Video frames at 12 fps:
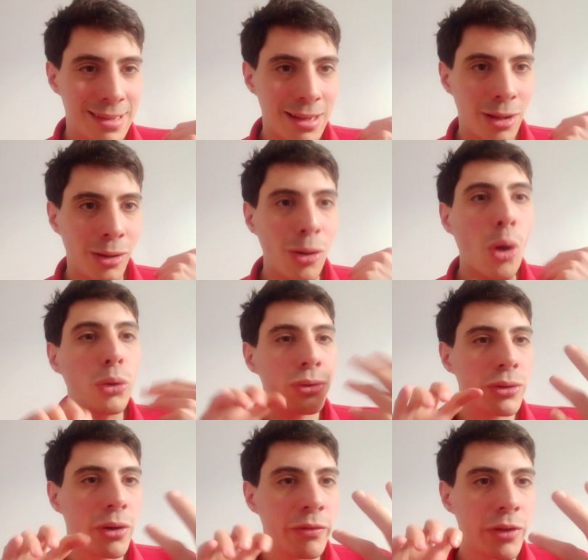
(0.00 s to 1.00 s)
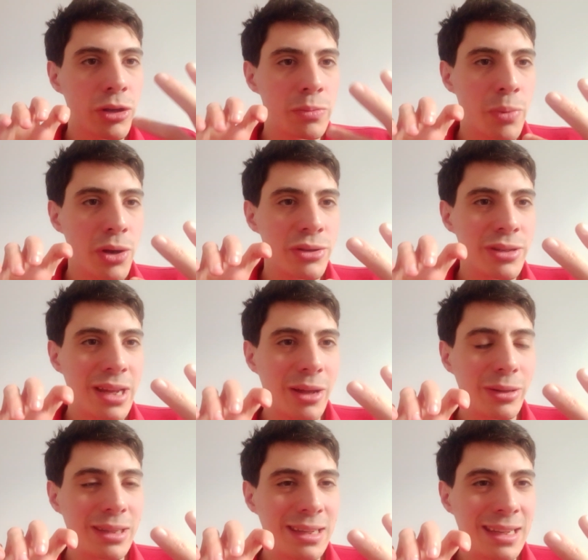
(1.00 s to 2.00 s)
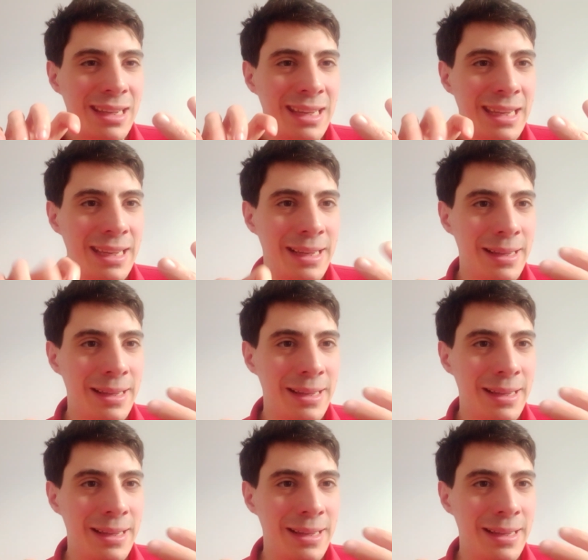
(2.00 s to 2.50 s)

a lot of those personality